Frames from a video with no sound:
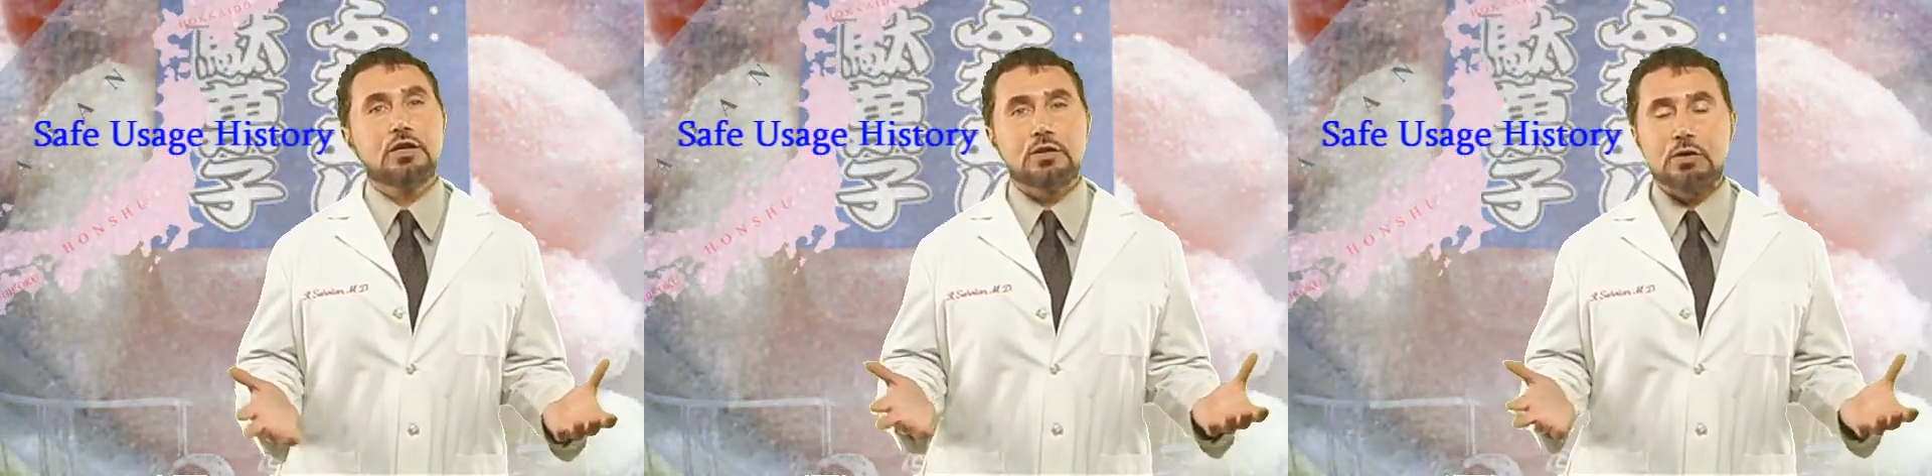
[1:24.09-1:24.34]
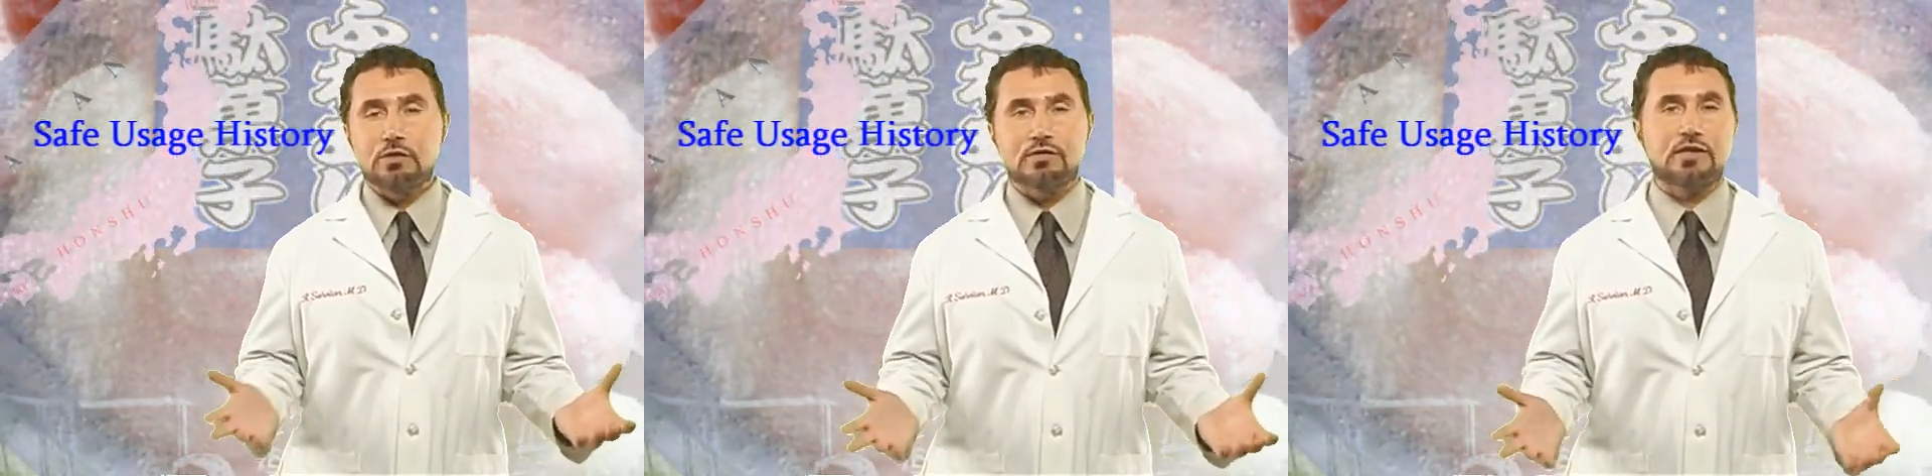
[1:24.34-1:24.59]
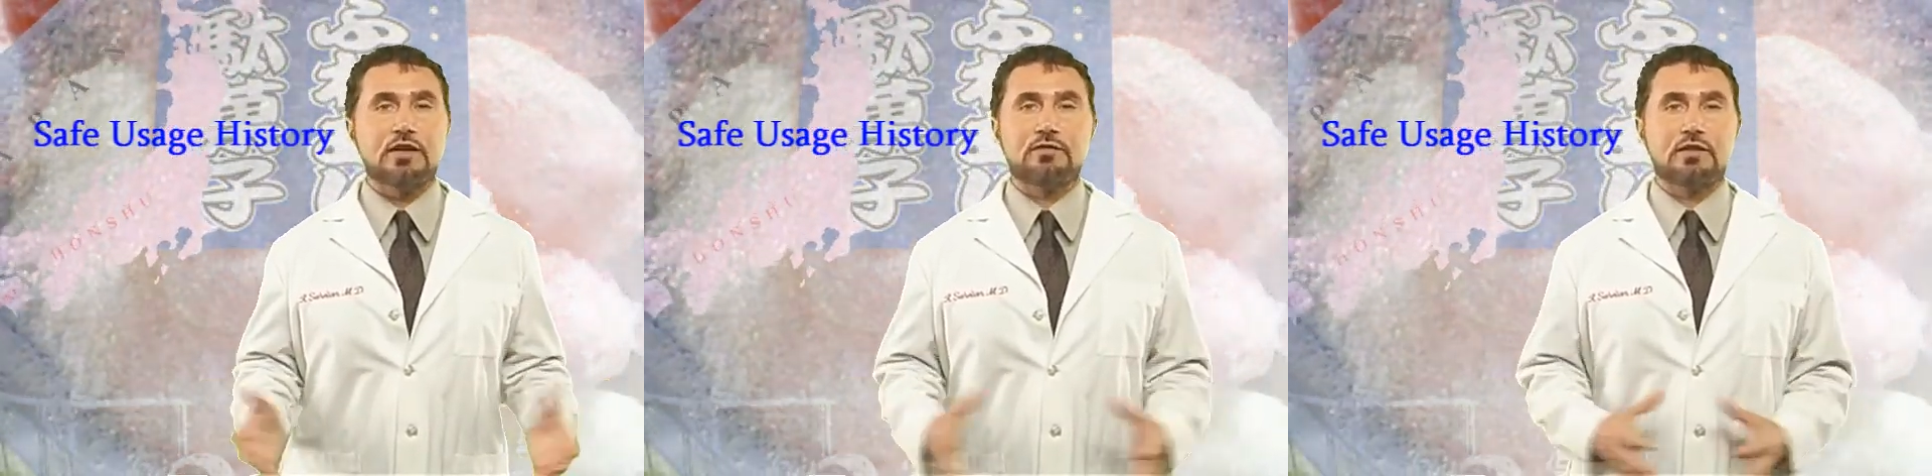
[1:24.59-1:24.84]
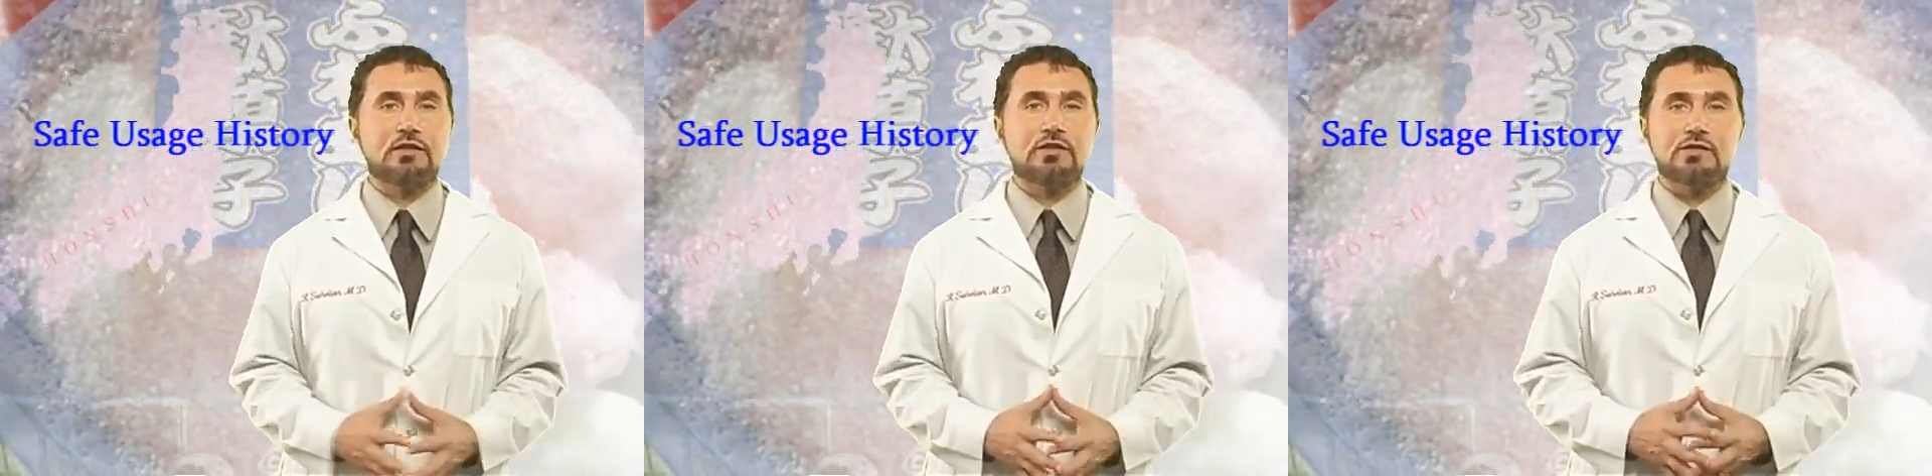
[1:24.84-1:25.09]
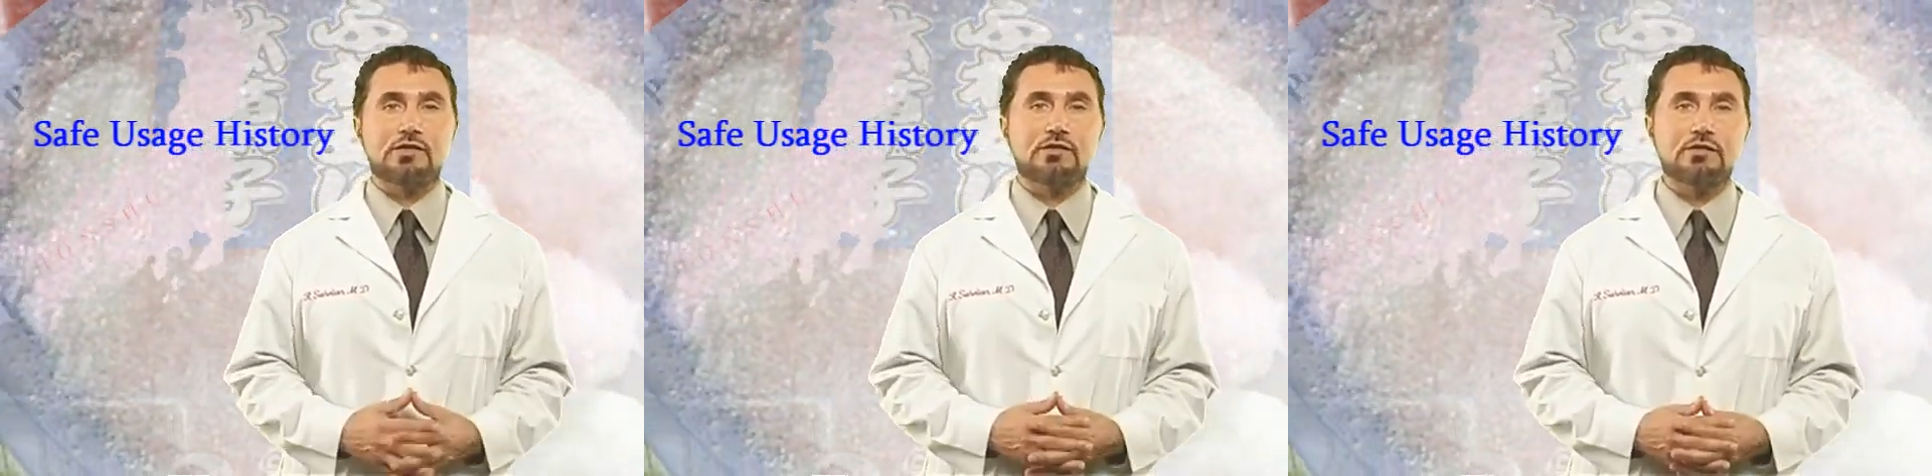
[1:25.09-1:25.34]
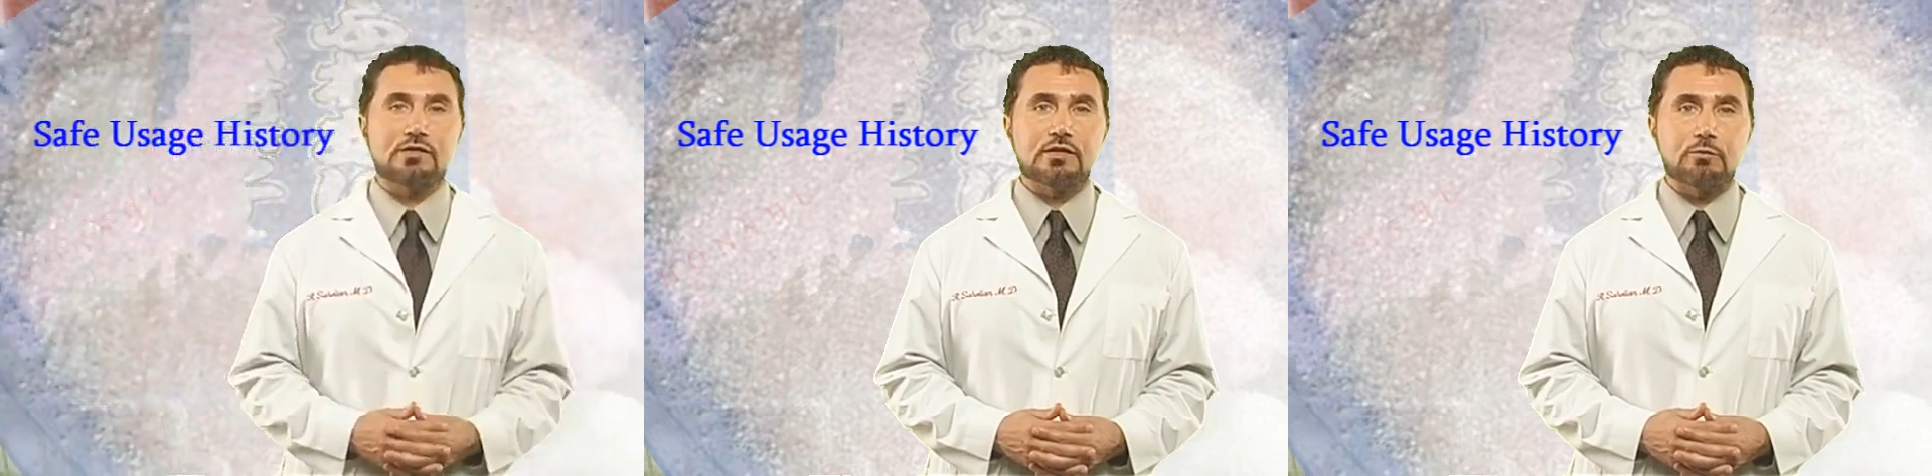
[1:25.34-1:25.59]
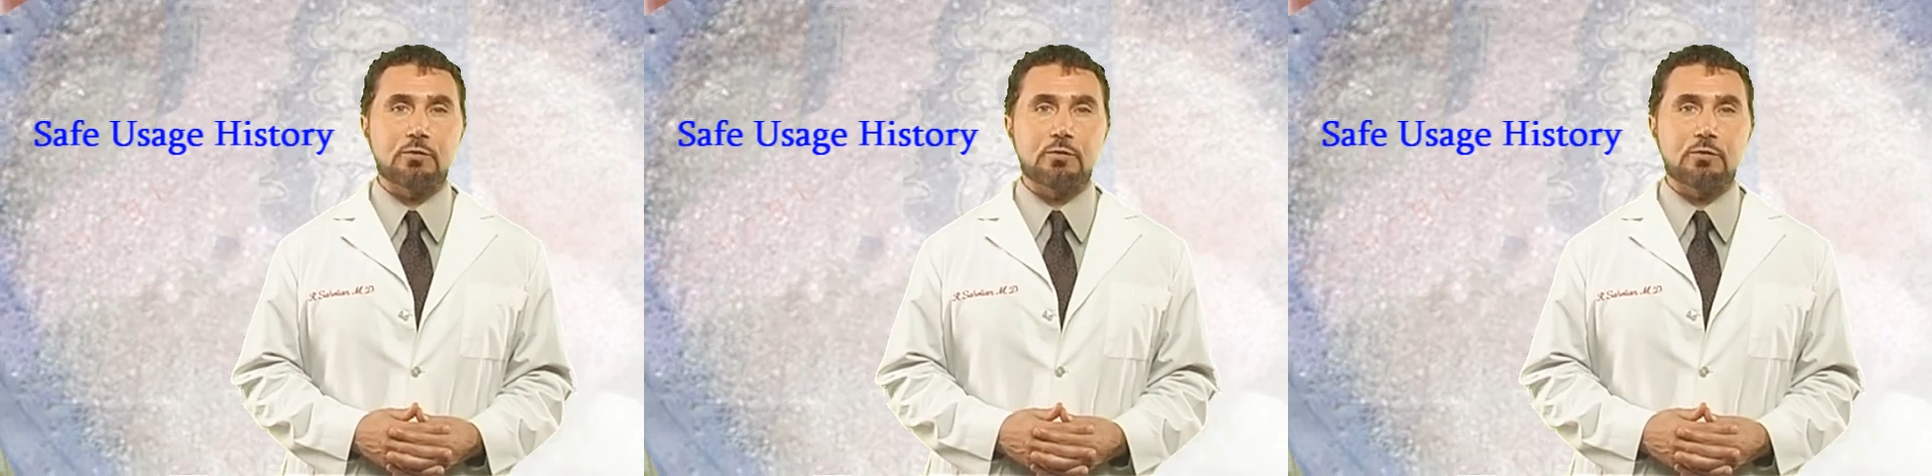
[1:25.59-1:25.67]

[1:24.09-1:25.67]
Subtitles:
no safety issues